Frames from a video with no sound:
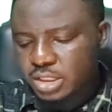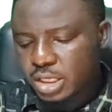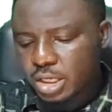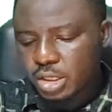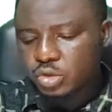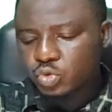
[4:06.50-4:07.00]
So
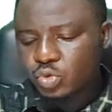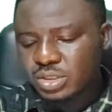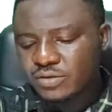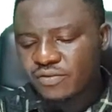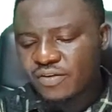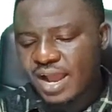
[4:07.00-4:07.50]
that
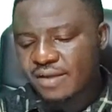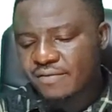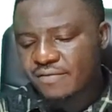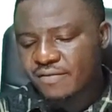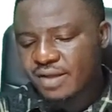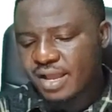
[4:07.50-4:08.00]

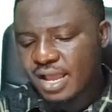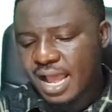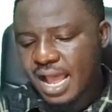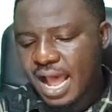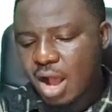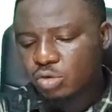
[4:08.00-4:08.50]
25
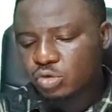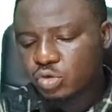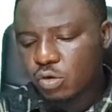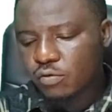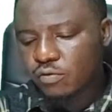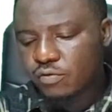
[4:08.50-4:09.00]

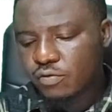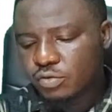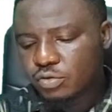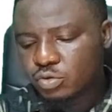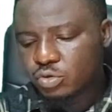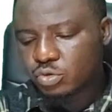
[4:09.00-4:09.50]
out
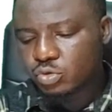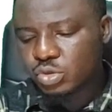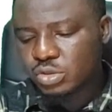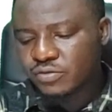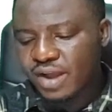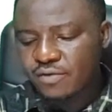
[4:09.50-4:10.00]
of
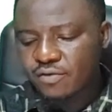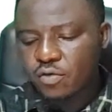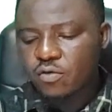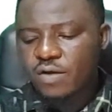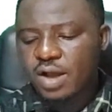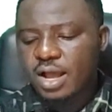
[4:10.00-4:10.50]

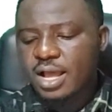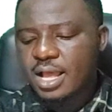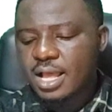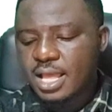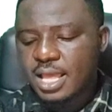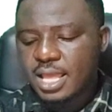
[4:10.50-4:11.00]
25
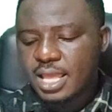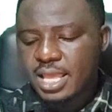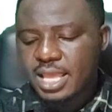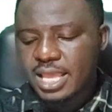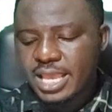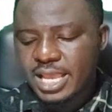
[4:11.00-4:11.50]
over
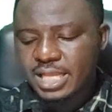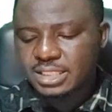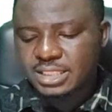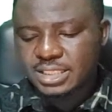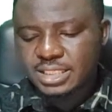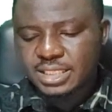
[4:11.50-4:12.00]

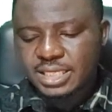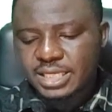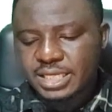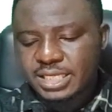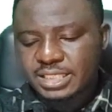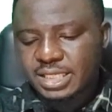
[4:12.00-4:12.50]

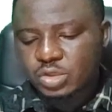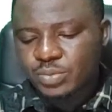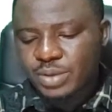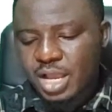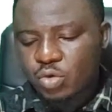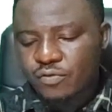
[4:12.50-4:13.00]
80
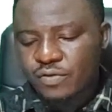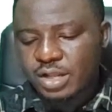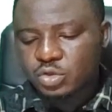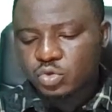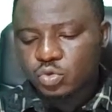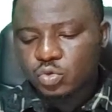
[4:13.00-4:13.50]
is said to be
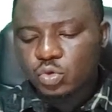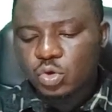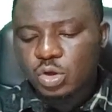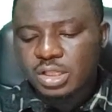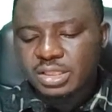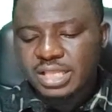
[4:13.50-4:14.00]
equivalent
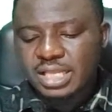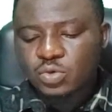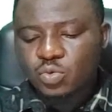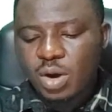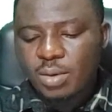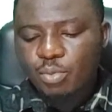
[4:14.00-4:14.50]
to
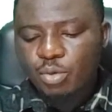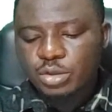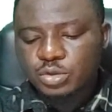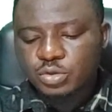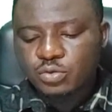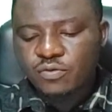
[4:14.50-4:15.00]

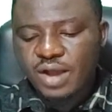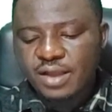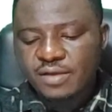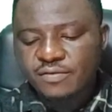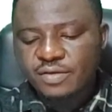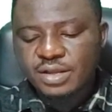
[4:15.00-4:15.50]

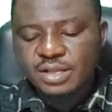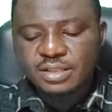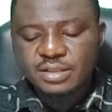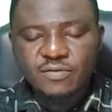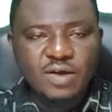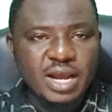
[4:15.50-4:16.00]
31.25
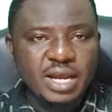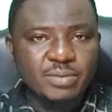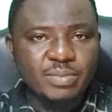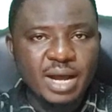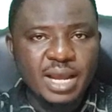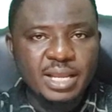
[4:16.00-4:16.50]

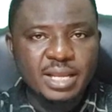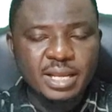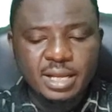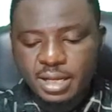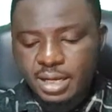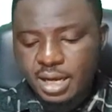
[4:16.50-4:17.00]
divided
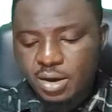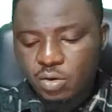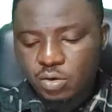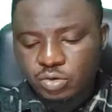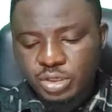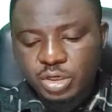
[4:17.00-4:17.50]
by
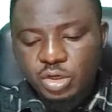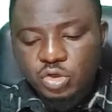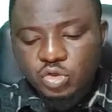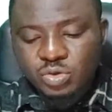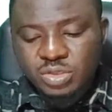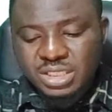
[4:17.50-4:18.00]

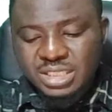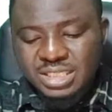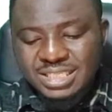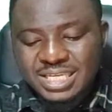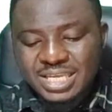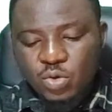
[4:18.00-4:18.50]
100. So
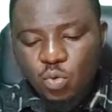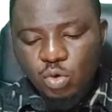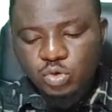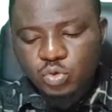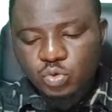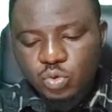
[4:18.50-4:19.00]
this is
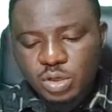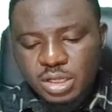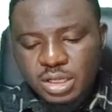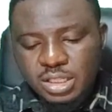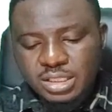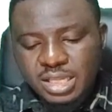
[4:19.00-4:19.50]
equal
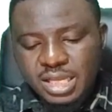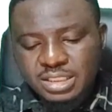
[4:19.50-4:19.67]
to